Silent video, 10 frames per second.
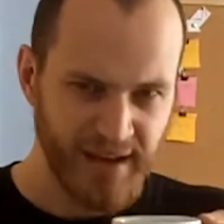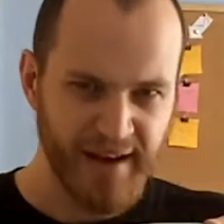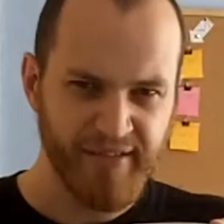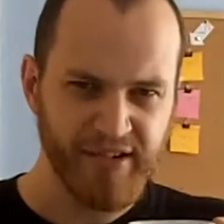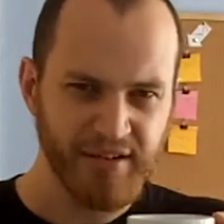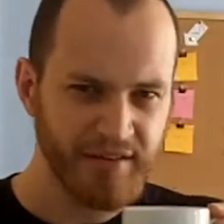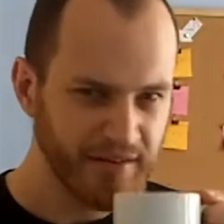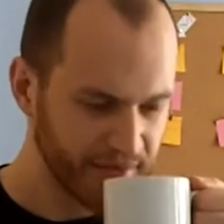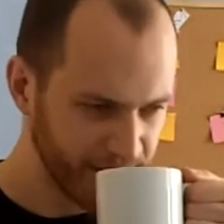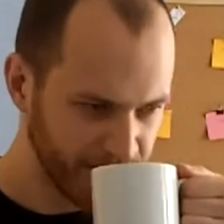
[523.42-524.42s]

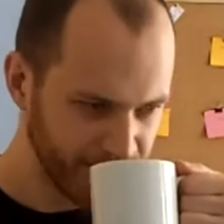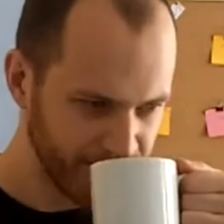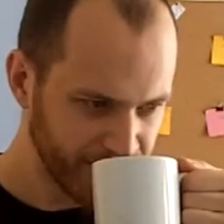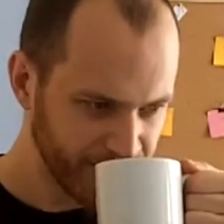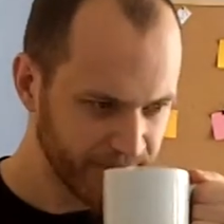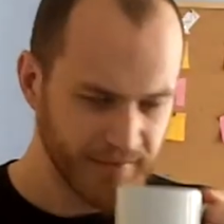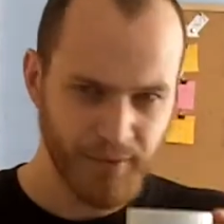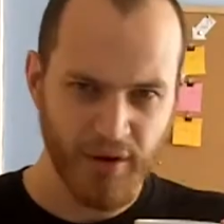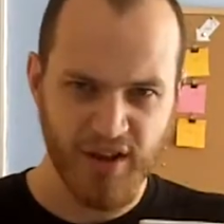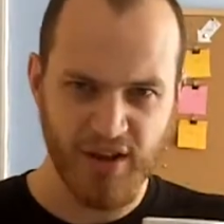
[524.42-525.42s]
carrot?
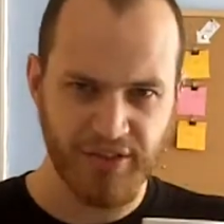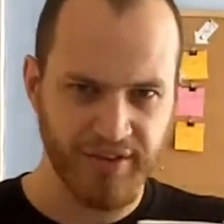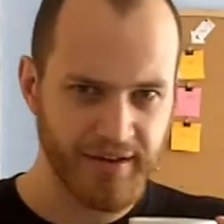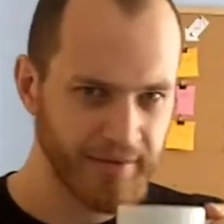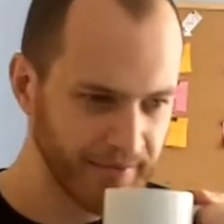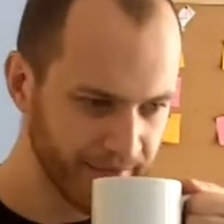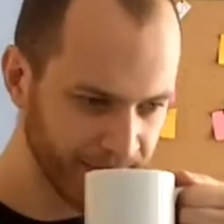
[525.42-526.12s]
Quite earthy.